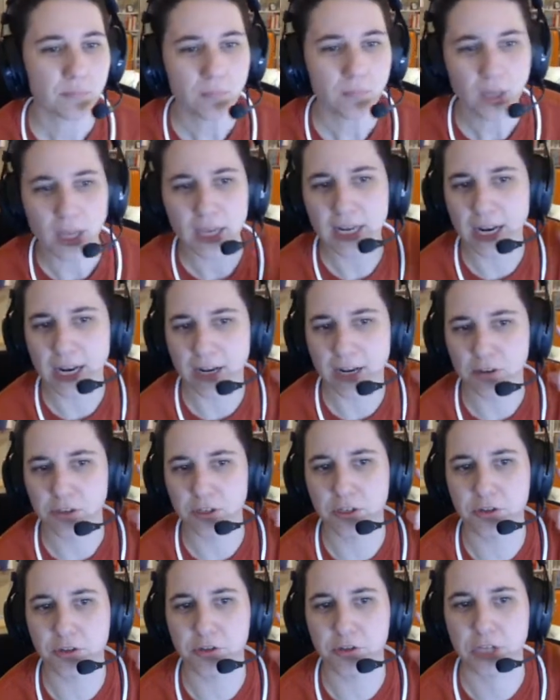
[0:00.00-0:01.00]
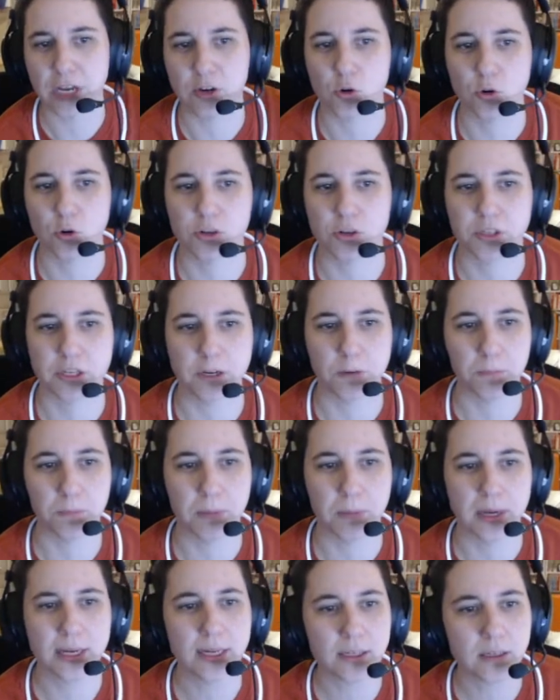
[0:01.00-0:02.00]
And I also use a Corsair
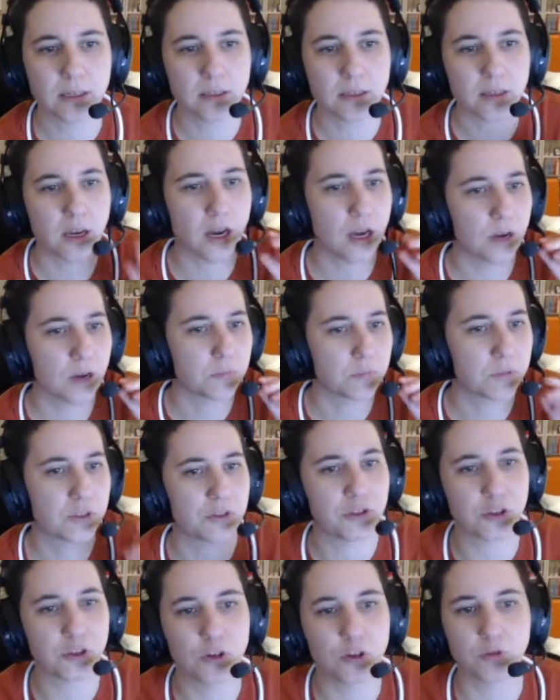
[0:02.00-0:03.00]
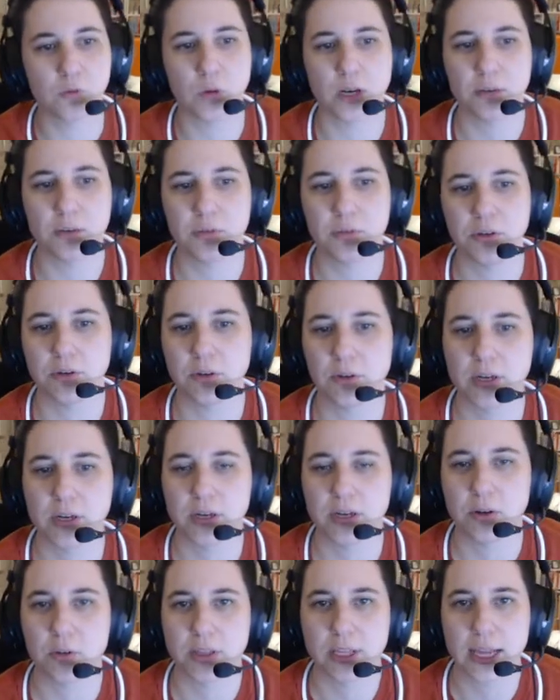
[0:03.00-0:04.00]
mic to show what I'm doing right
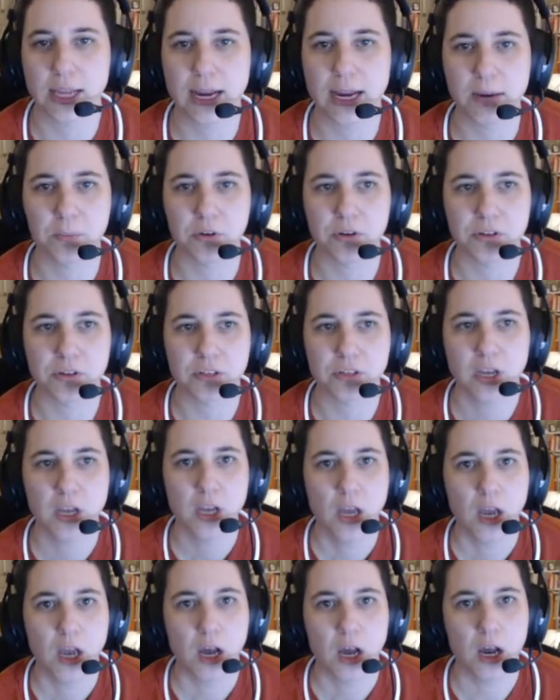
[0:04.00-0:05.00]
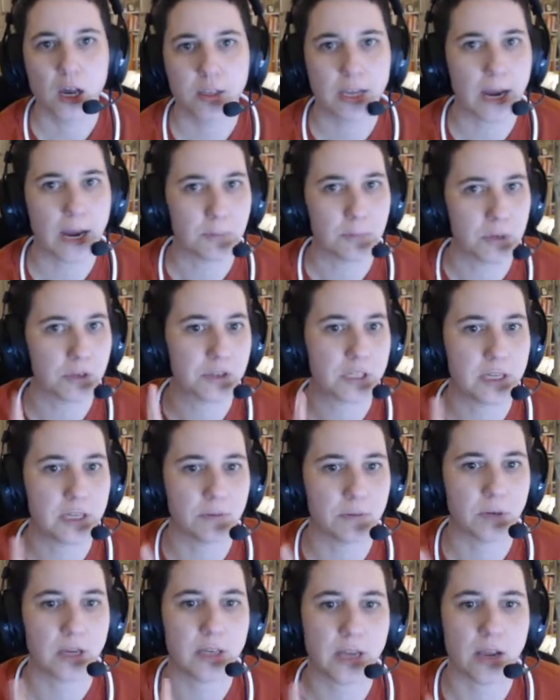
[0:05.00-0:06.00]
now with the cameras. The camera you're seeing
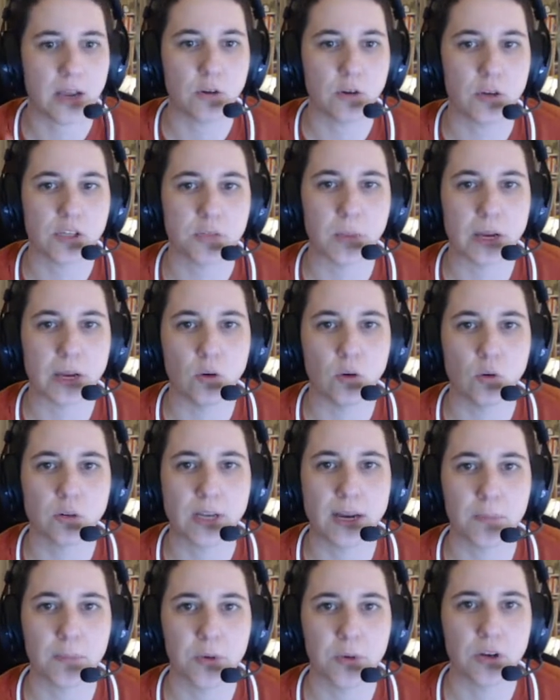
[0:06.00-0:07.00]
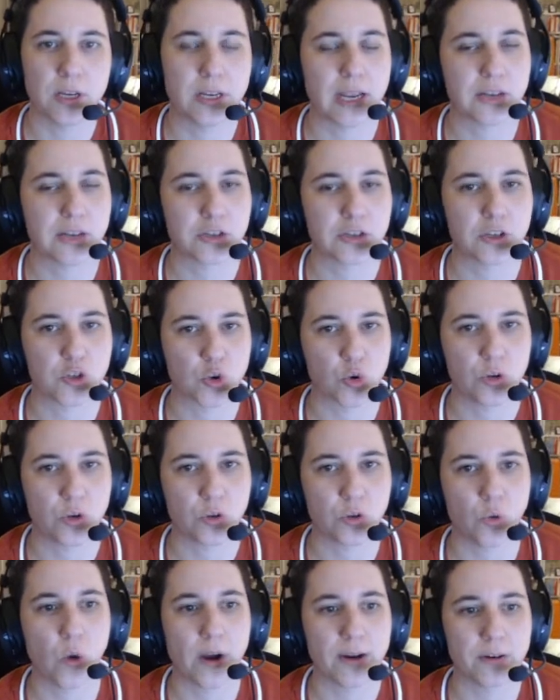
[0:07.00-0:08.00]
right now is my old camera. It has a short in
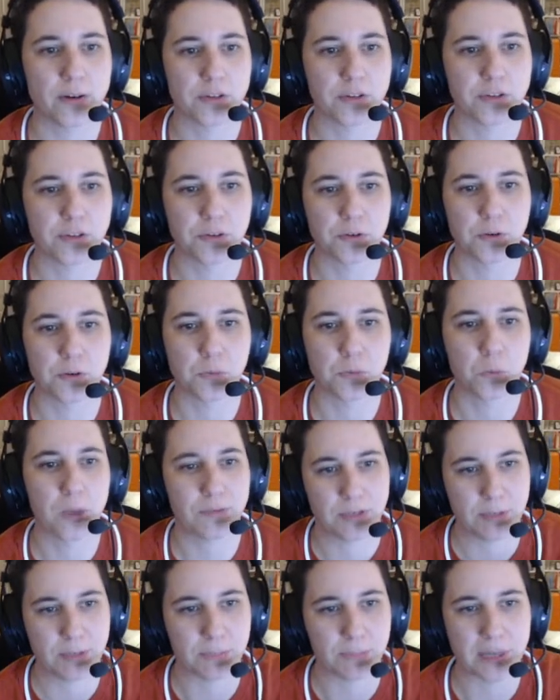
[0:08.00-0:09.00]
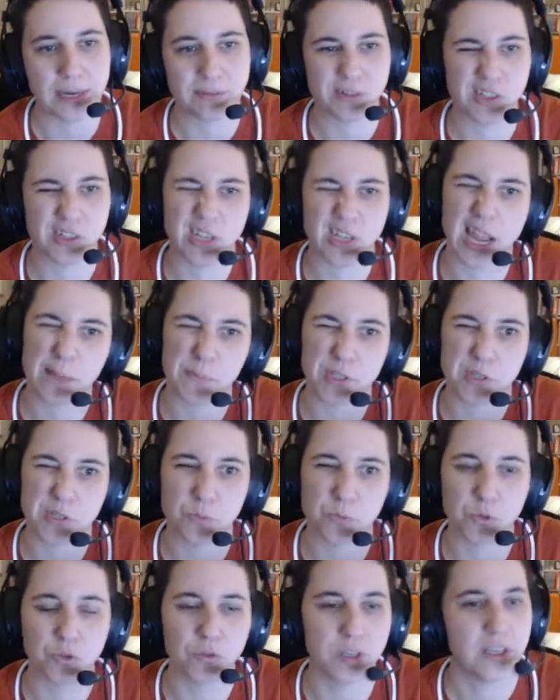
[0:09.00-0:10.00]
the wire, so if something just happens to
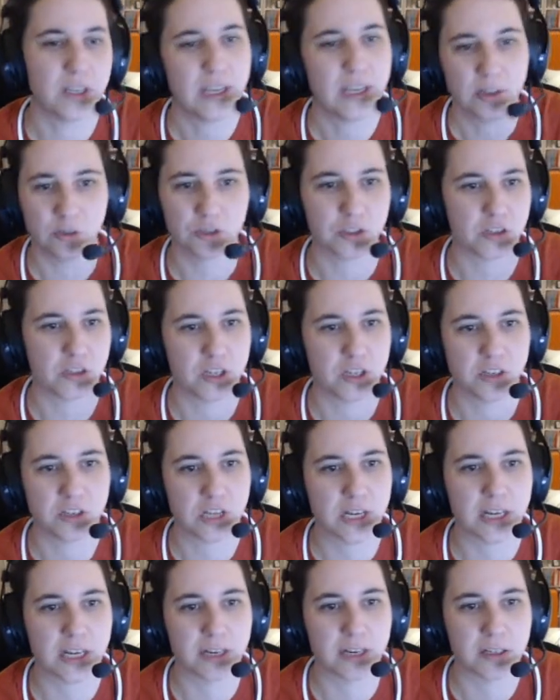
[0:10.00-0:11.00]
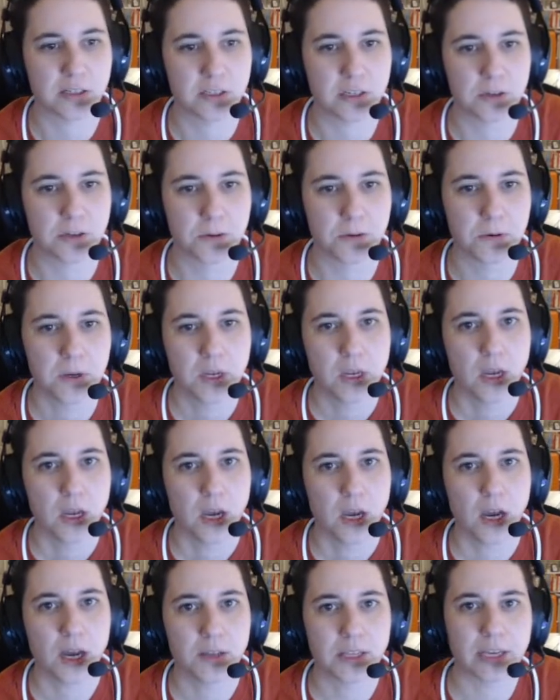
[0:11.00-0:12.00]
move it, it'll just disconnect. So
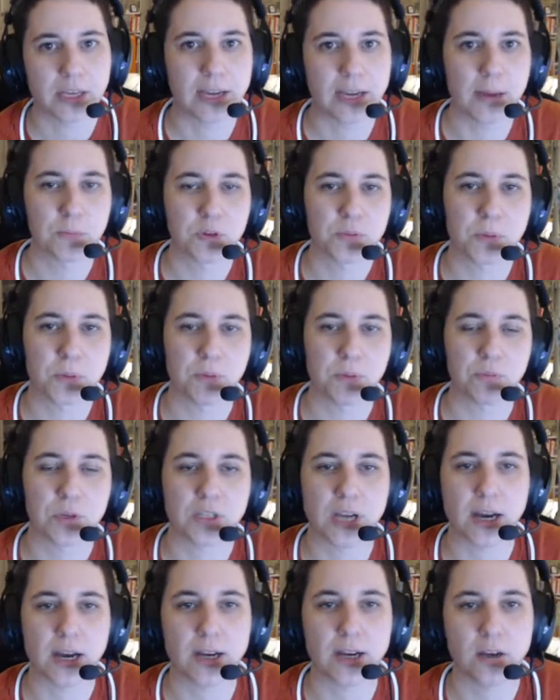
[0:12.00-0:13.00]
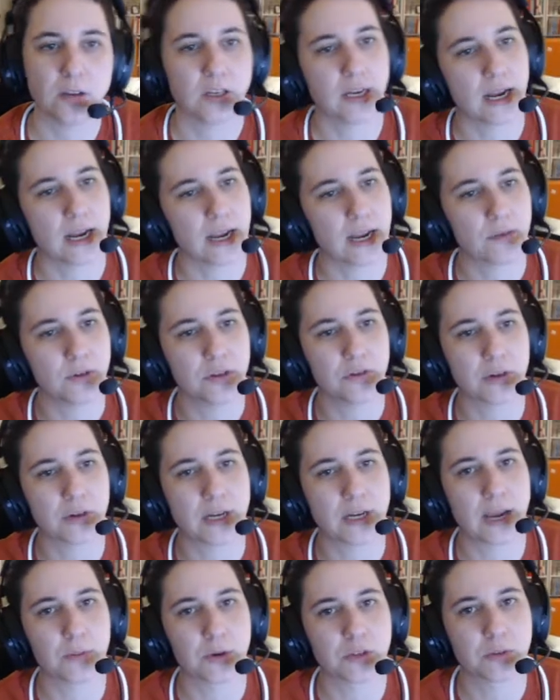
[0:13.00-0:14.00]
that camera's been retired, and I have a newer
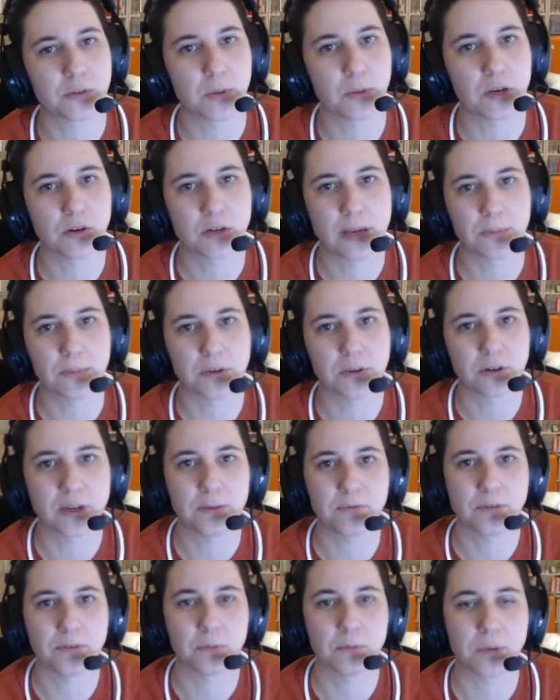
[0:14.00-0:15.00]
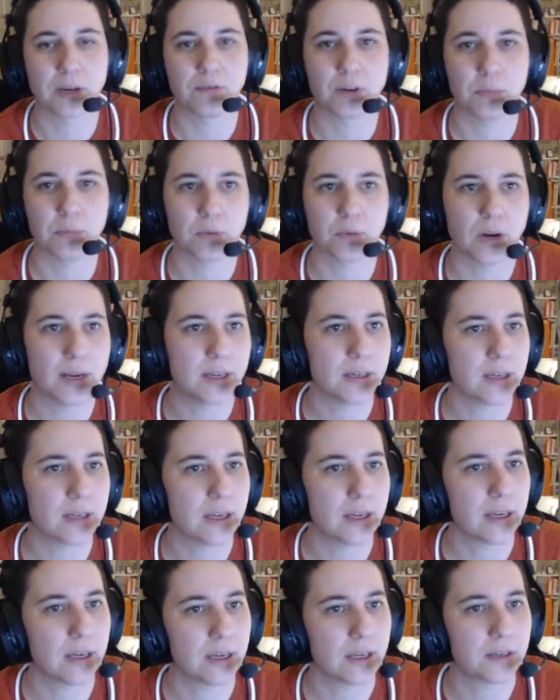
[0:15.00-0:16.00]
camera. So my old camera came from my friend Brian,
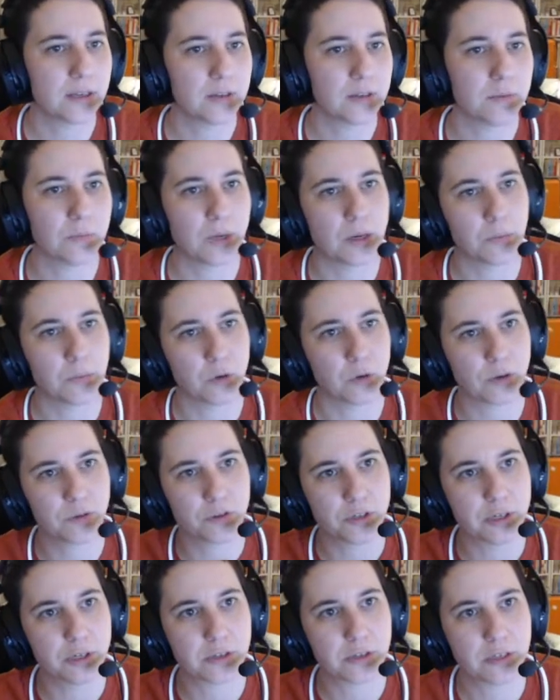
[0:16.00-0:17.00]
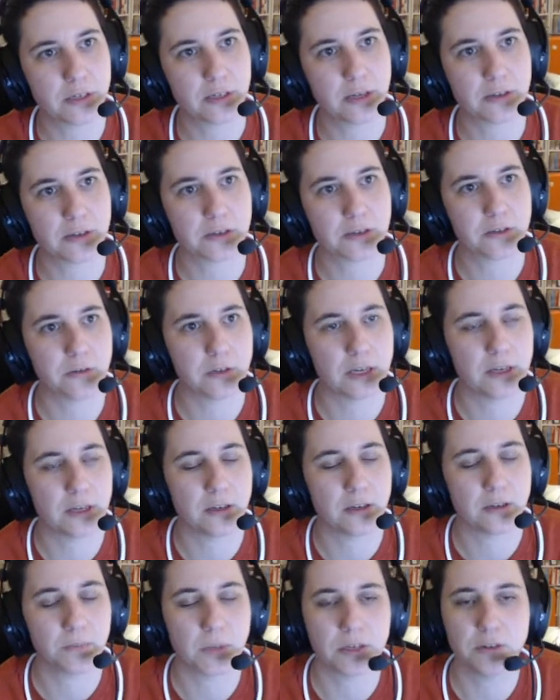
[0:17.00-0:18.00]
and my boyfriend Justin has
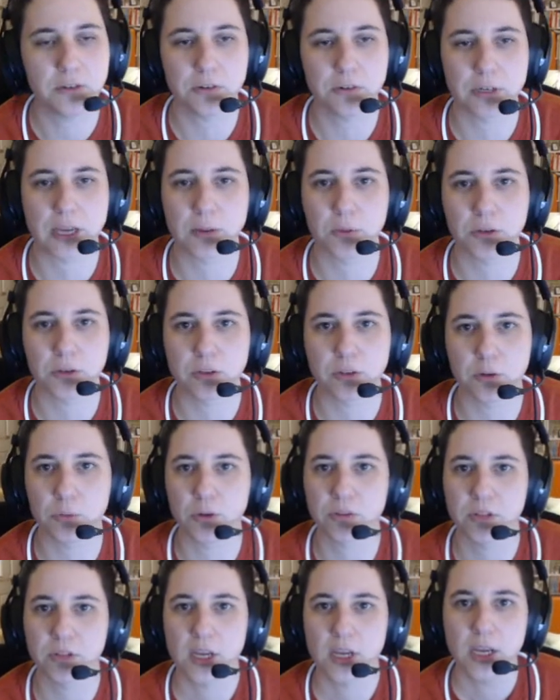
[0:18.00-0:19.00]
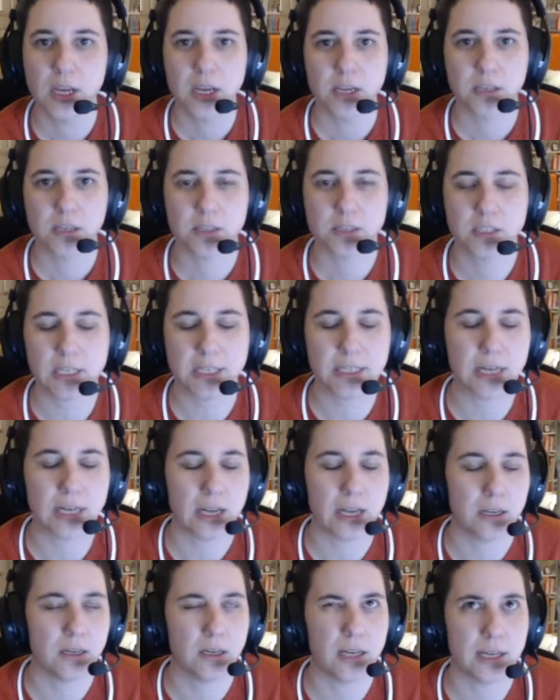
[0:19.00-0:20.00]
donated my newer camera. They're both
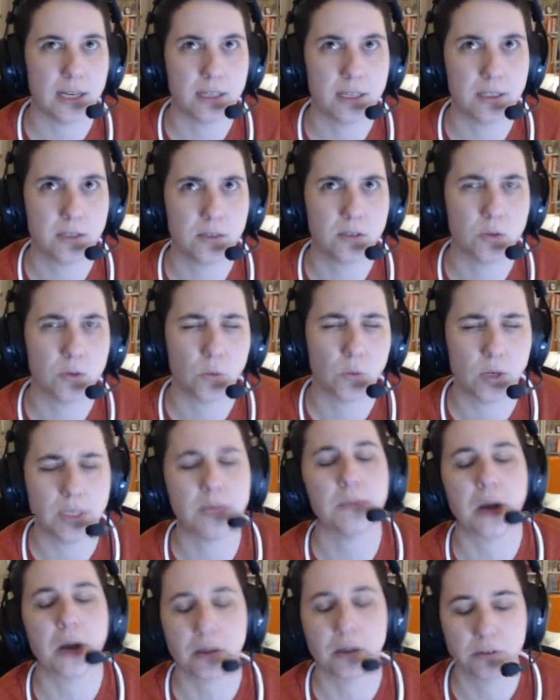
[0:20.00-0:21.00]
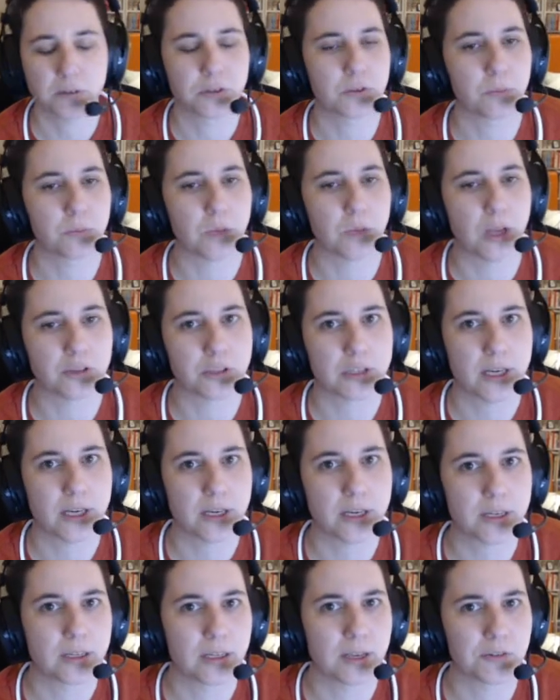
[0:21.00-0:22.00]
C920 models from Logitech.
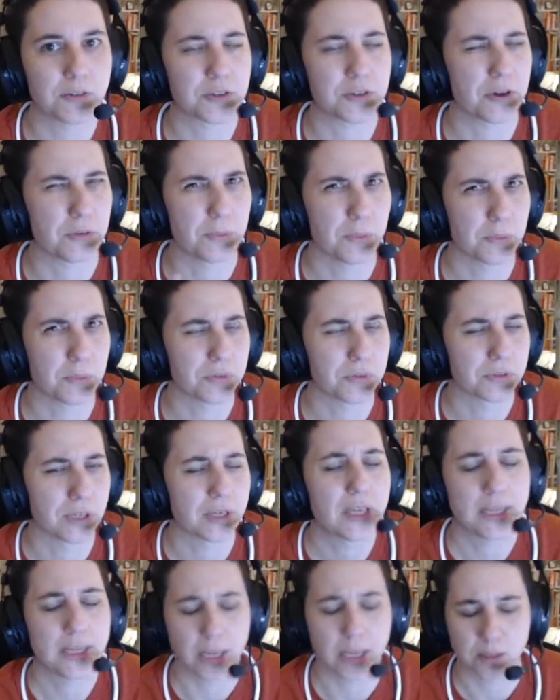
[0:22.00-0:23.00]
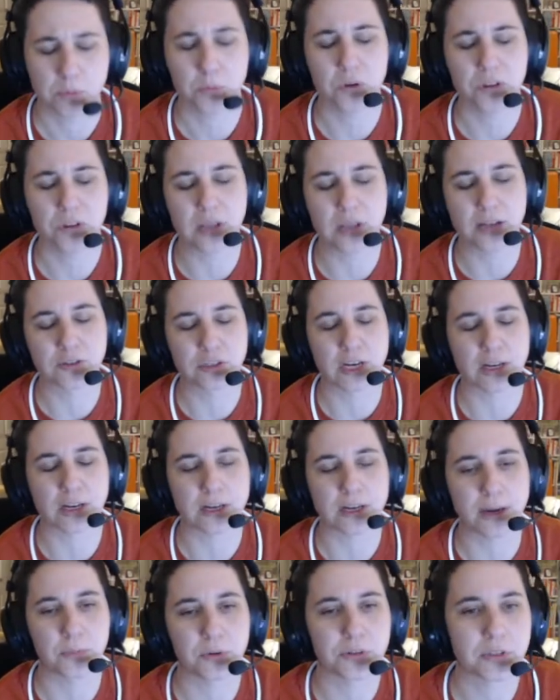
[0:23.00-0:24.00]
I was trying to remember. I was like, yeah, both Logitech
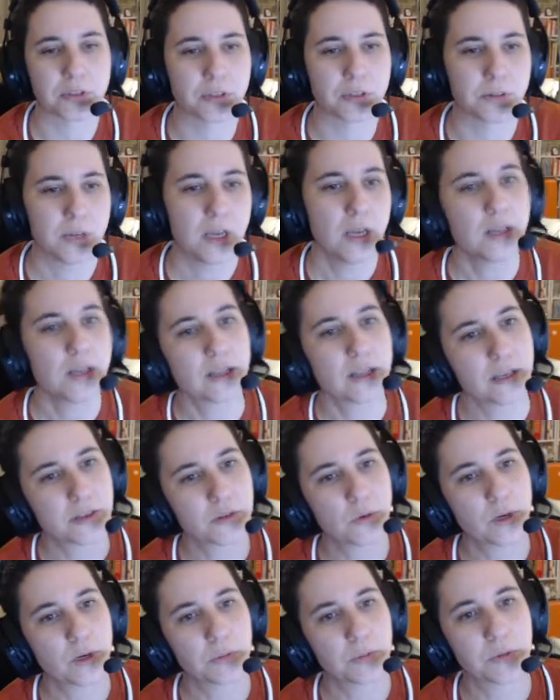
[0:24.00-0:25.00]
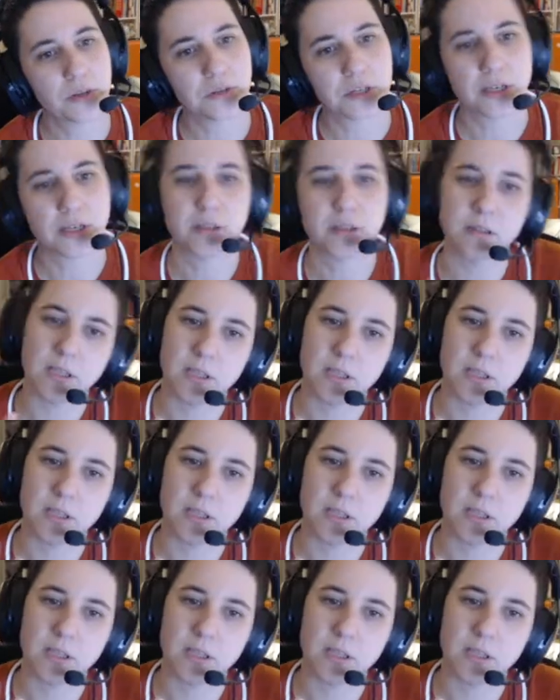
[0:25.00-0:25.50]
cameras. So that is what I'm using.